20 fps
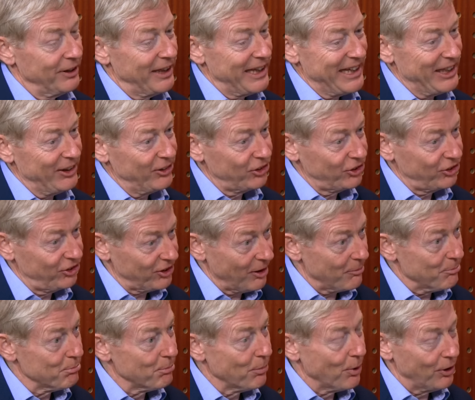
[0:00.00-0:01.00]
needs
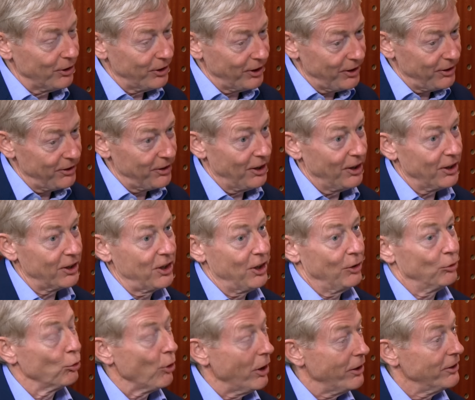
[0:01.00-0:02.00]
somebody that
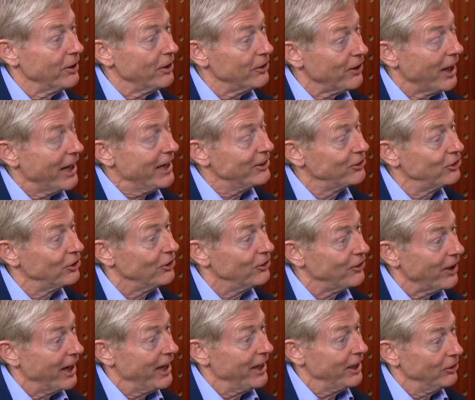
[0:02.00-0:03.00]
can run the
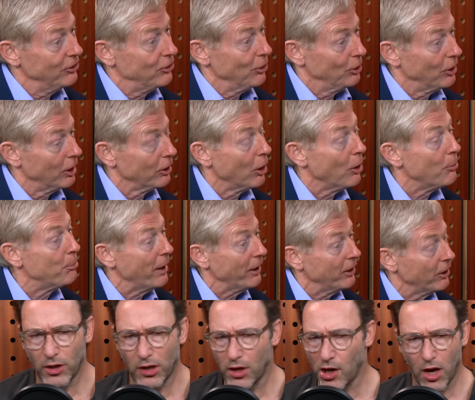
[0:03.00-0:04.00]
day-to-day and do it a lot
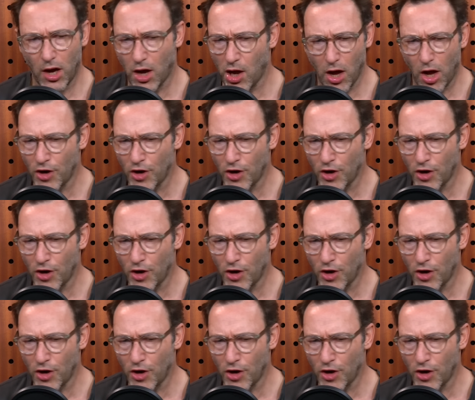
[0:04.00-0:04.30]
better than them.